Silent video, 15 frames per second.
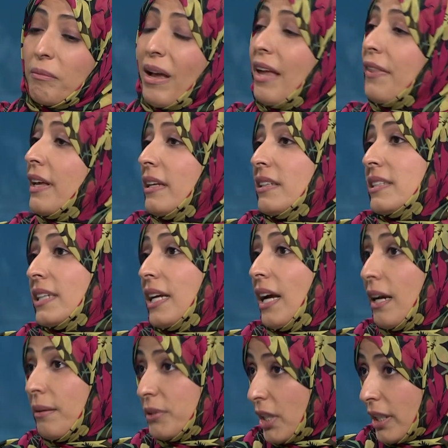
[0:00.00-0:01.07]

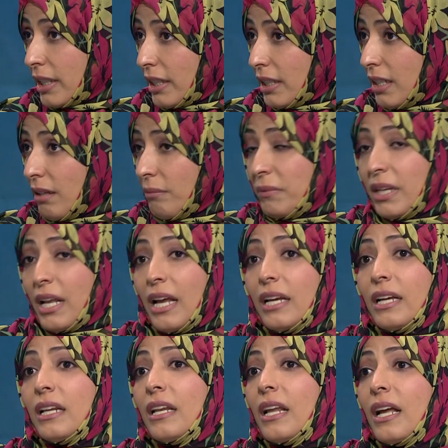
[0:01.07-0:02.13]

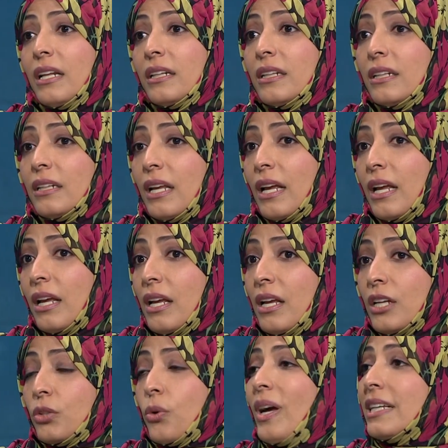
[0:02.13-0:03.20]

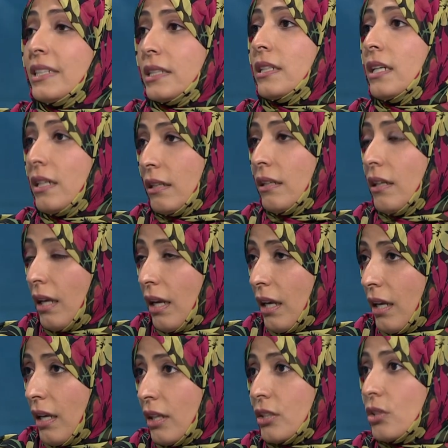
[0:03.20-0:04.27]
This is a partial
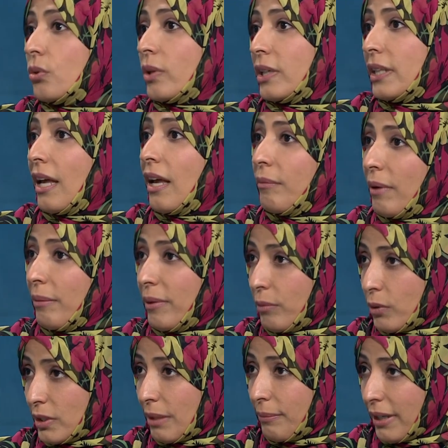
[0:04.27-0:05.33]
withdrawal intended to
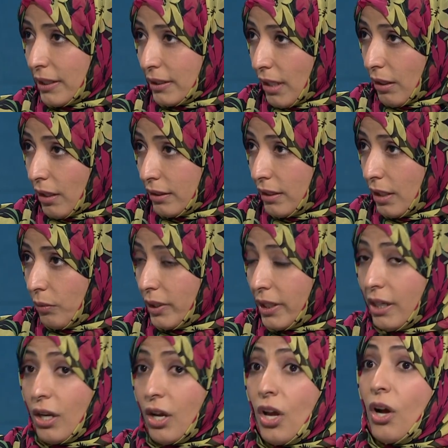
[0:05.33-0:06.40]
improve the
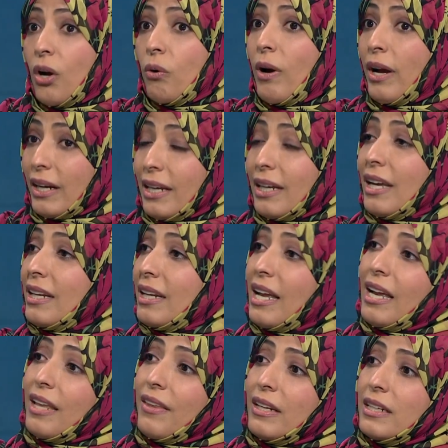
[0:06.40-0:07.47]
UAE's image in front of the
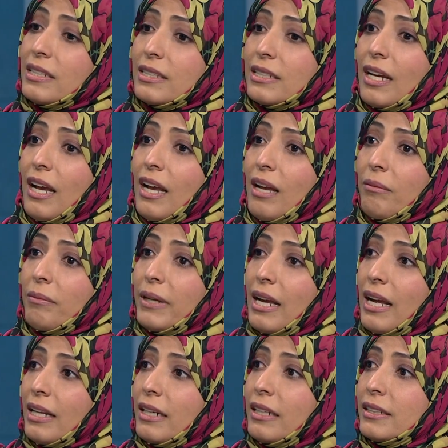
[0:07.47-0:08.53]
international community.
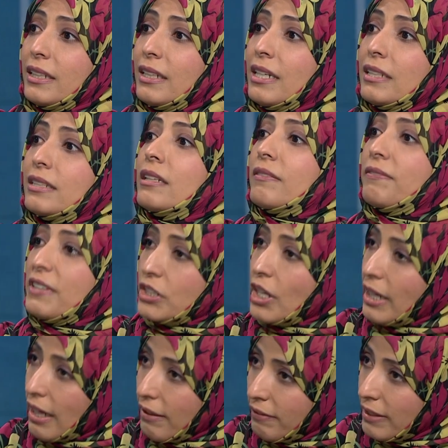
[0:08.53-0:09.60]
This withdrawal
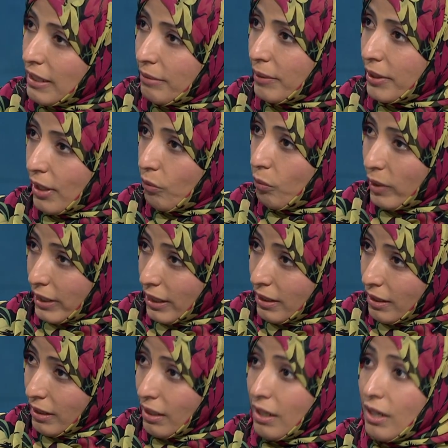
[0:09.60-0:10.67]
has come as a result of
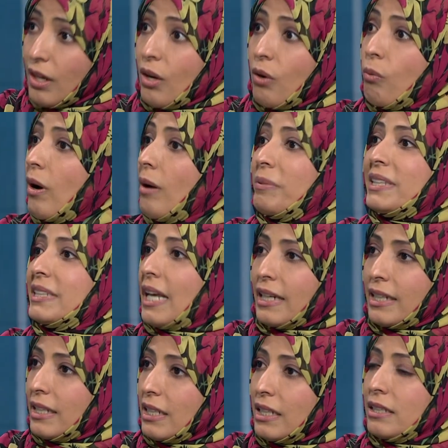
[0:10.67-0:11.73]
the Emirates' failure in
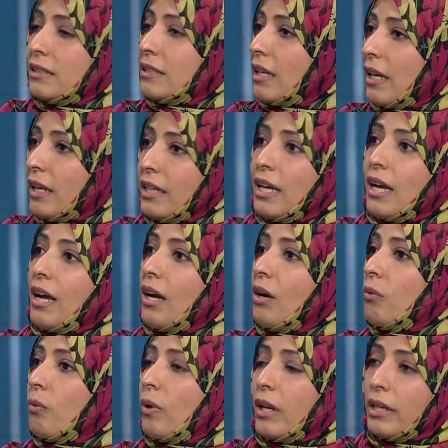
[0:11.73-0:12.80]
Yemen. I'm
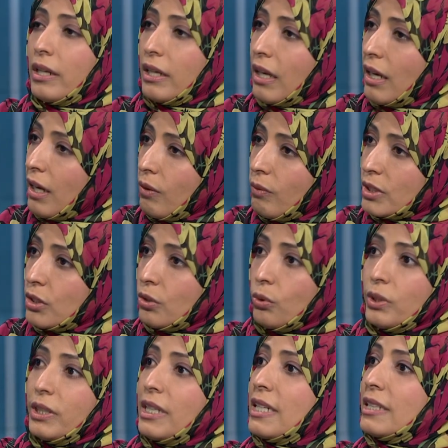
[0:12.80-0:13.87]
certain that the UAE
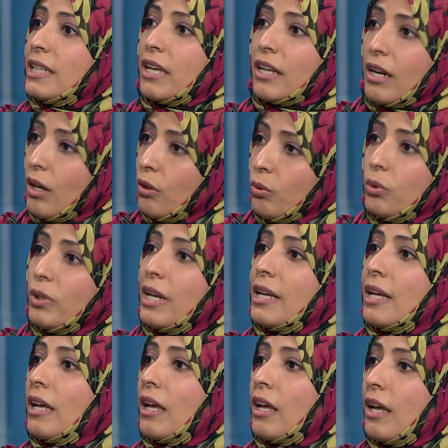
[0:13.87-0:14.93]
and Saudi Arabia
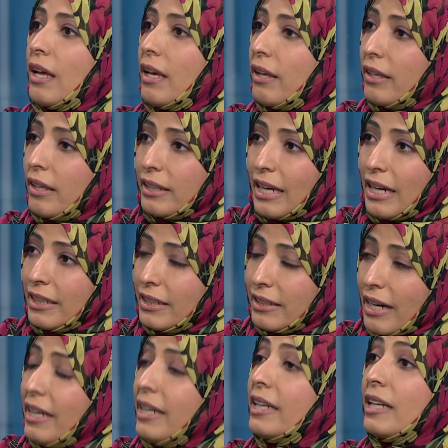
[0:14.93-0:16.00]
will retreat in shame
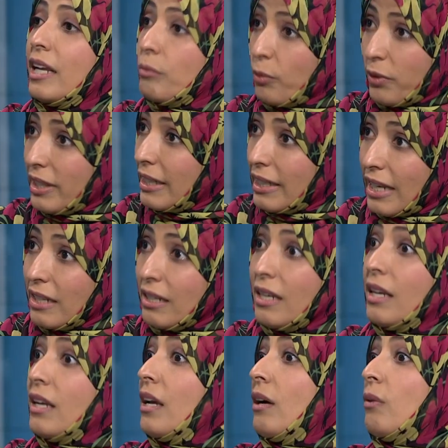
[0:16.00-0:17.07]
from Yemen after they
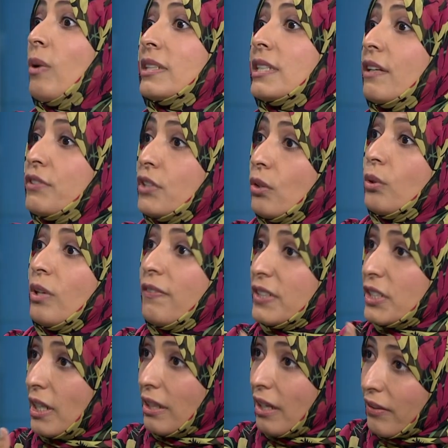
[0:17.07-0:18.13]
fail completely.
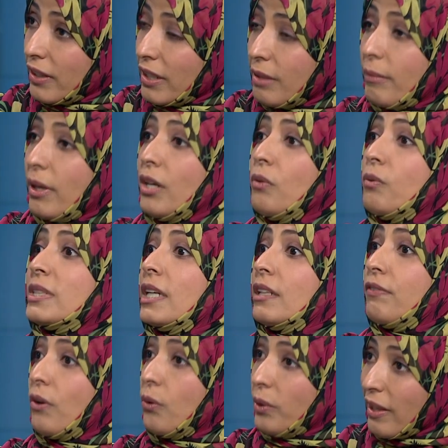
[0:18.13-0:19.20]
There was real
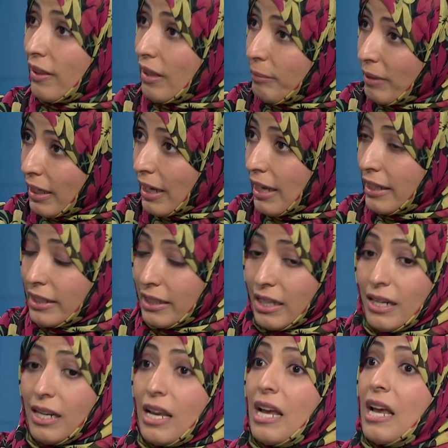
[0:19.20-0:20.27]
pressure from the UK
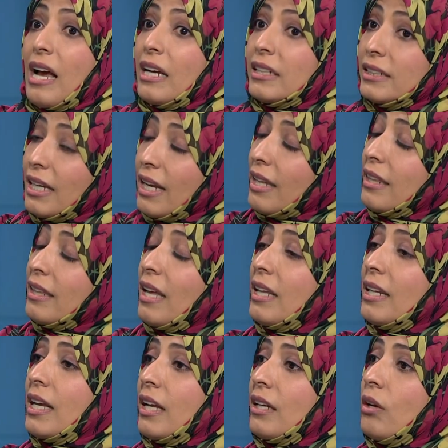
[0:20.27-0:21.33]
on the Emirates that
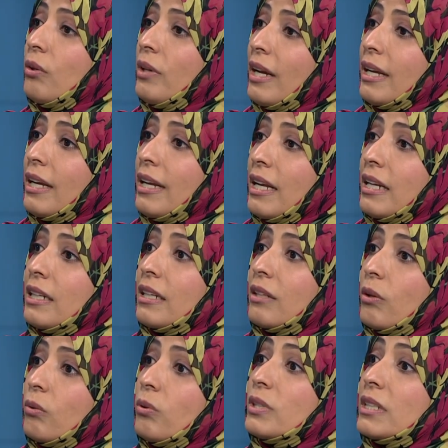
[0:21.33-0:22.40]
forced them to withdraw
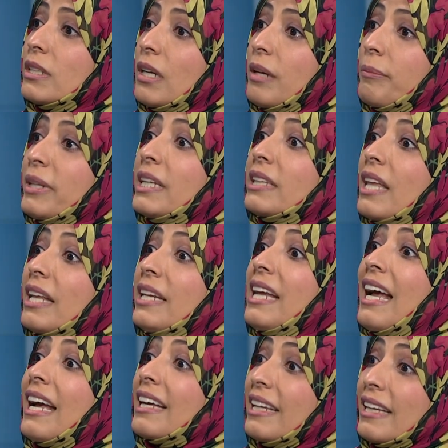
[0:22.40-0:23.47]
in order to repair their
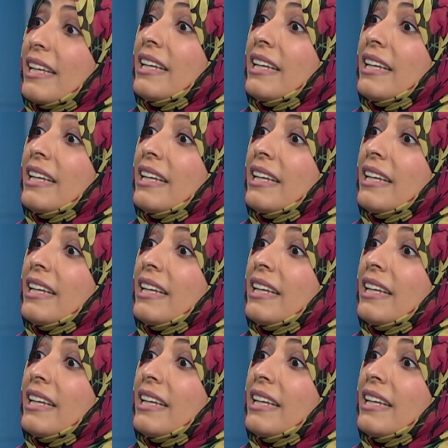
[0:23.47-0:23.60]
public